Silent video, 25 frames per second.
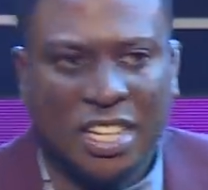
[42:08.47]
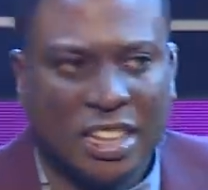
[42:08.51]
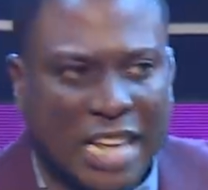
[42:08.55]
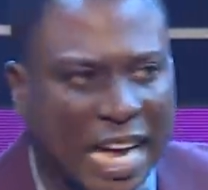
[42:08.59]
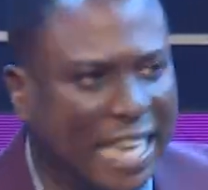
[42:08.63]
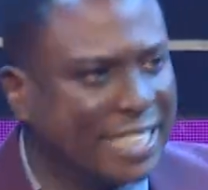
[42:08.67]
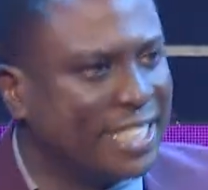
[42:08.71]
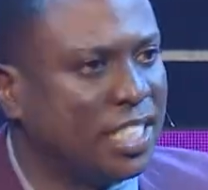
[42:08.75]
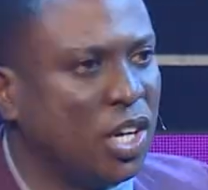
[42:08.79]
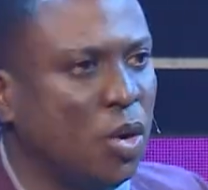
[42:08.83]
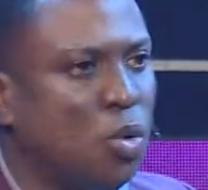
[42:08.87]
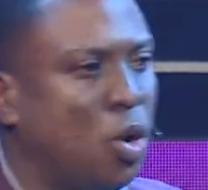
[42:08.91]

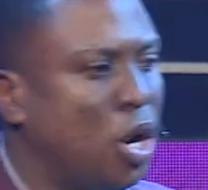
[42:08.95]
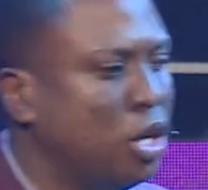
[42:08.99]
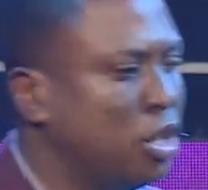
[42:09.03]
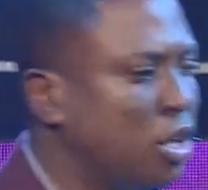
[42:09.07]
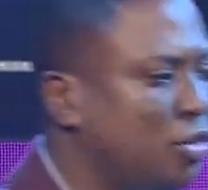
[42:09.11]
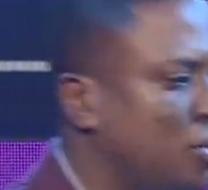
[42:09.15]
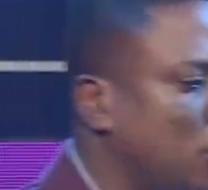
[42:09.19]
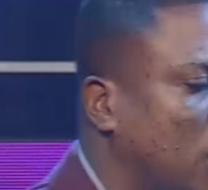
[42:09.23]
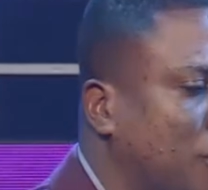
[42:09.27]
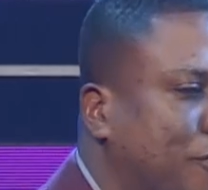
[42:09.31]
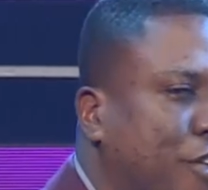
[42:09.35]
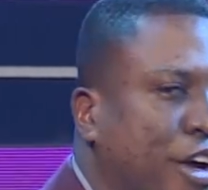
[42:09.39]
That's the word
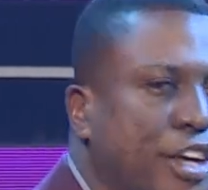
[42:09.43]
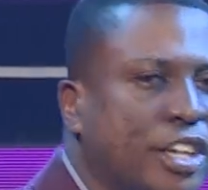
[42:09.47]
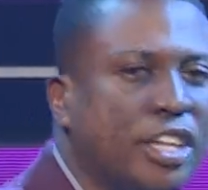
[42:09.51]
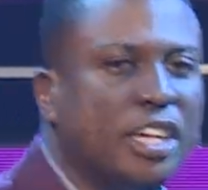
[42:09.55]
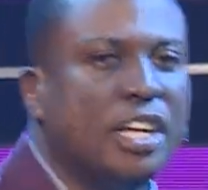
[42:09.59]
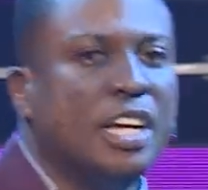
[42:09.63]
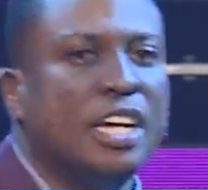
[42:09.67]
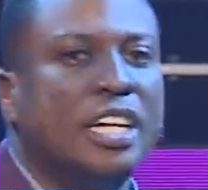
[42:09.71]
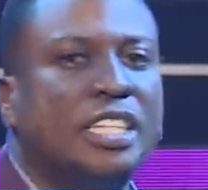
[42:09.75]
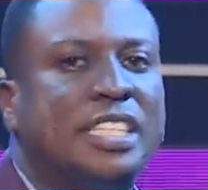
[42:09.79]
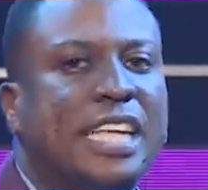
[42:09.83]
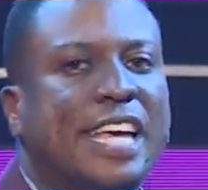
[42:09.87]
of God for
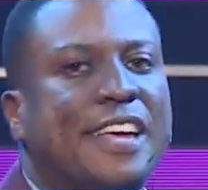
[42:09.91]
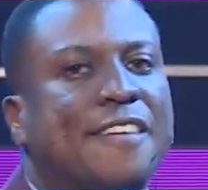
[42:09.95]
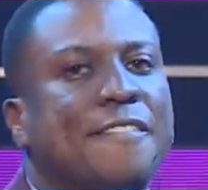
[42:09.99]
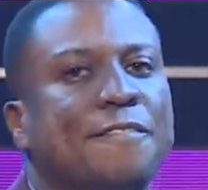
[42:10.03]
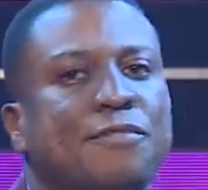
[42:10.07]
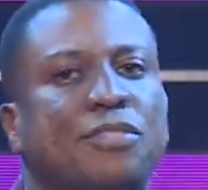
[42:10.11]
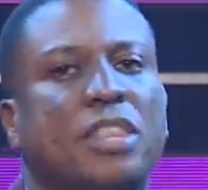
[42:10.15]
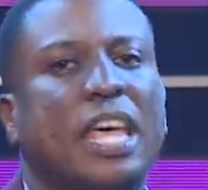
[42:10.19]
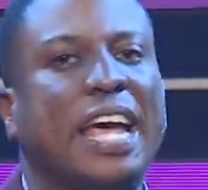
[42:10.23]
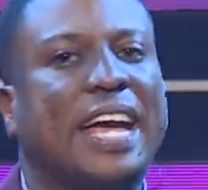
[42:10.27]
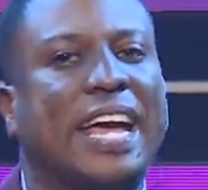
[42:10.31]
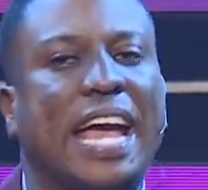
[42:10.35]
you. See,
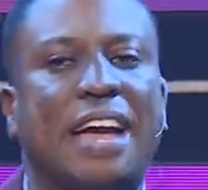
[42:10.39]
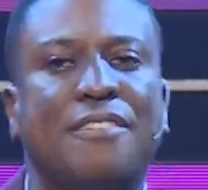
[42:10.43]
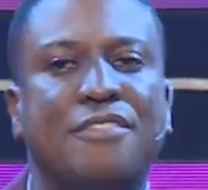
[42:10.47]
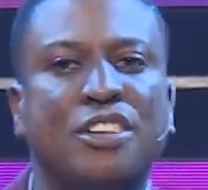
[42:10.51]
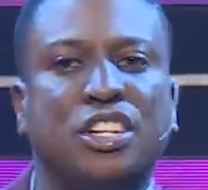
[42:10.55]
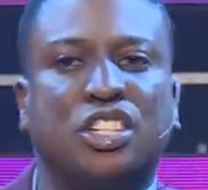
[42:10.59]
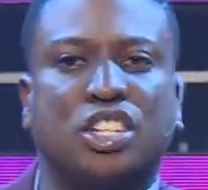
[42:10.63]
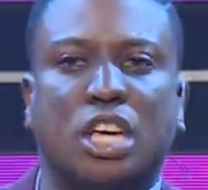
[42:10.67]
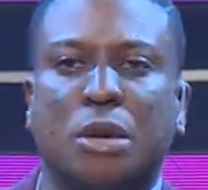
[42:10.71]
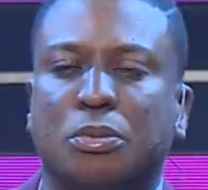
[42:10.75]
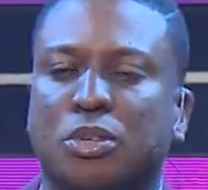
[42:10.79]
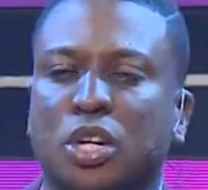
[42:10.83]
take
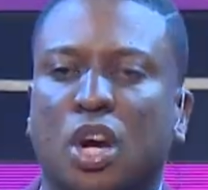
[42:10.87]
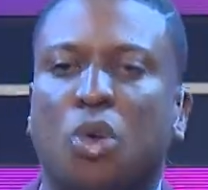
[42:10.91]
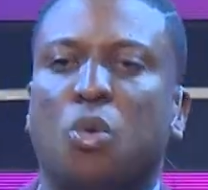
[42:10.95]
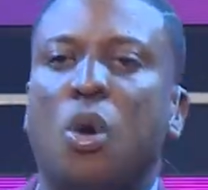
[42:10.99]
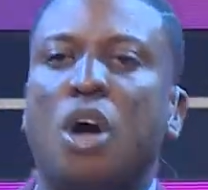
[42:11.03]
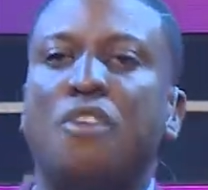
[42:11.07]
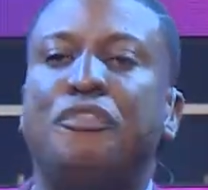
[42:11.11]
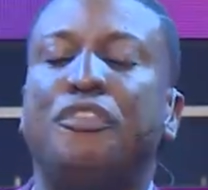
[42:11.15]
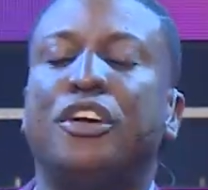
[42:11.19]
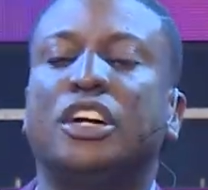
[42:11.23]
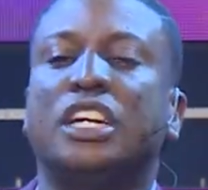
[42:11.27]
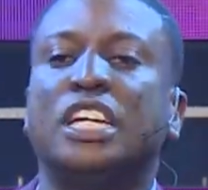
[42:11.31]
every scripture,
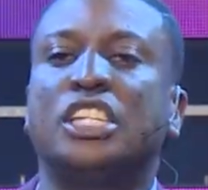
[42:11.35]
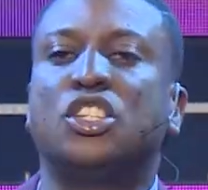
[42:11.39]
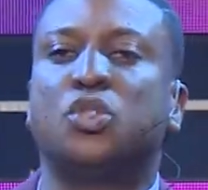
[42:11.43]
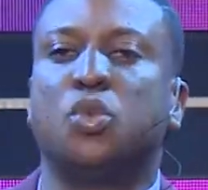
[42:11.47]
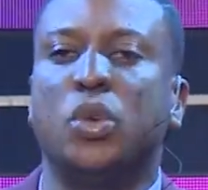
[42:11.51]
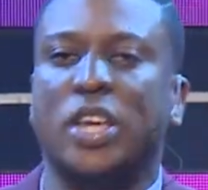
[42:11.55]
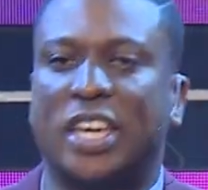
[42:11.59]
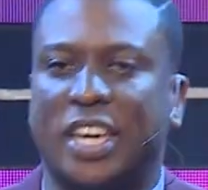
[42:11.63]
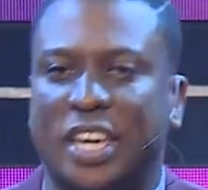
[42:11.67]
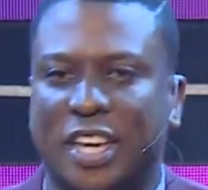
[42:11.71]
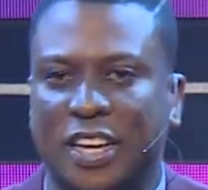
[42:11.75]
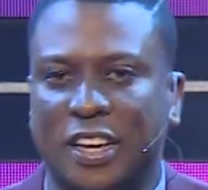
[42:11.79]
one for each
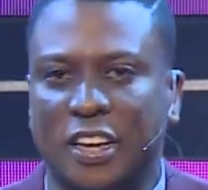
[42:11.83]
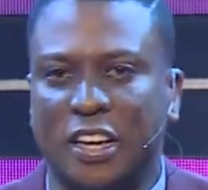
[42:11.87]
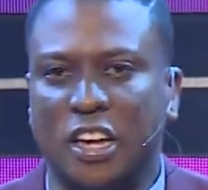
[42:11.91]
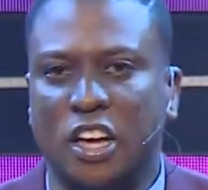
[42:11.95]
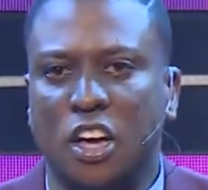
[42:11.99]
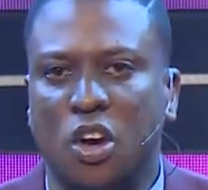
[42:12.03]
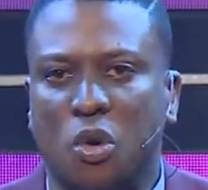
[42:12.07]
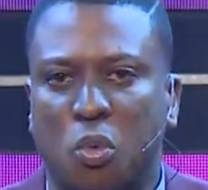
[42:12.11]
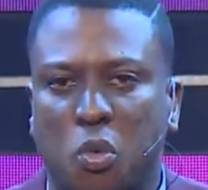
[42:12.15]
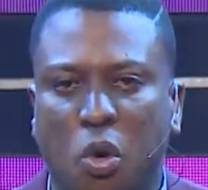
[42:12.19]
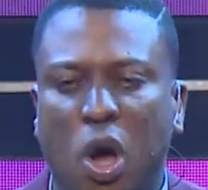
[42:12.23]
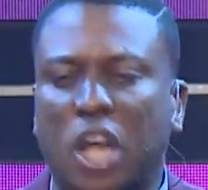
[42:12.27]
week,
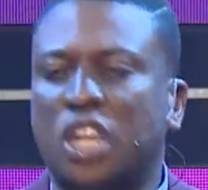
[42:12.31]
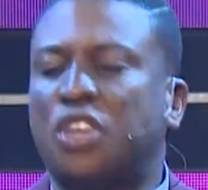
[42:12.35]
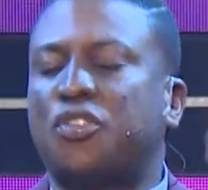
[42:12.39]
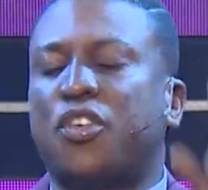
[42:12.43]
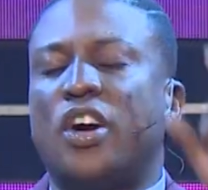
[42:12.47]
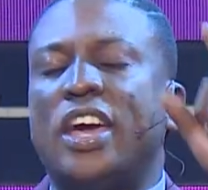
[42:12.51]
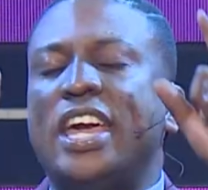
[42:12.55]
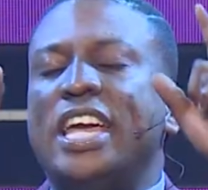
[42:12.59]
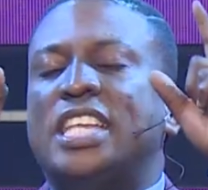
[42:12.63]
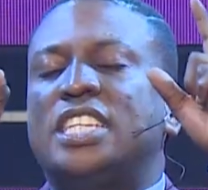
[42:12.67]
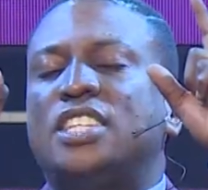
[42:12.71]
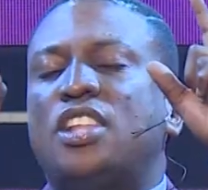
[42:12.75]
one
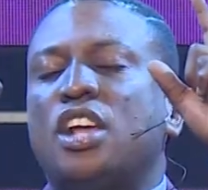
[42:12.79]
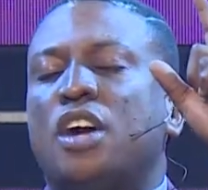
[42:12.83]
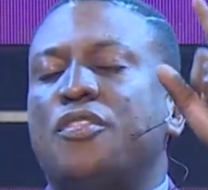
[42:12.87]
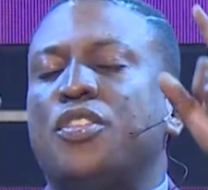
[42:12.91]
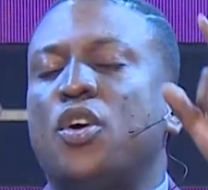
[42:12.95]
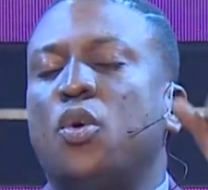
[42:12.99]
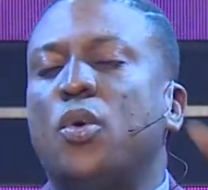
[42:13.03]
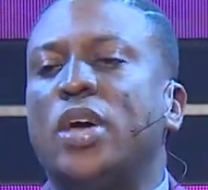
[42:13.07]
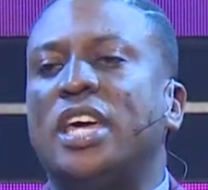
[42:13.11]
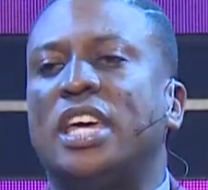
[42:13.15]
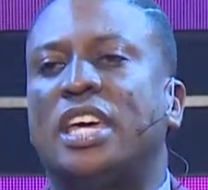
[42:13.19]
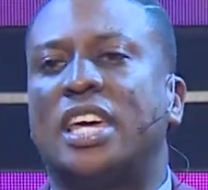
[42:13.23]
for each day of
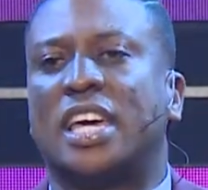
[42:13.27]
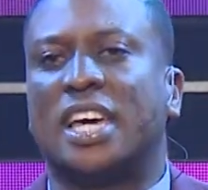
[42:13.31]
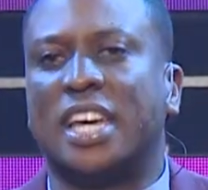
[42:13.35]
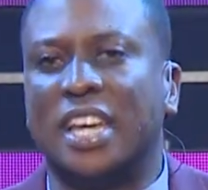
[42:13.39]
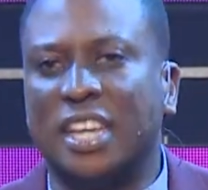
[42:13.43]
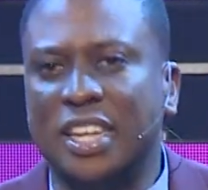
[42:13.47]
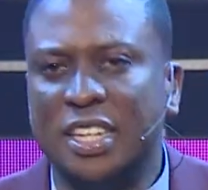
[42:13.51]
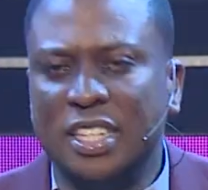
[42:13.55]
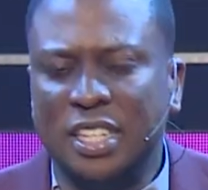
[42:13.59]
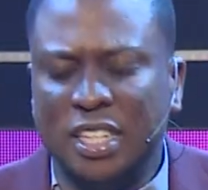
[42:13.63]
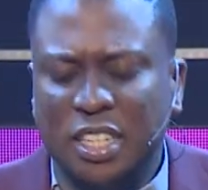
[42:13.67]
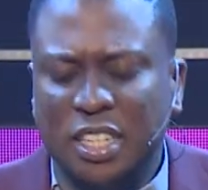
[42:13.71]
the week.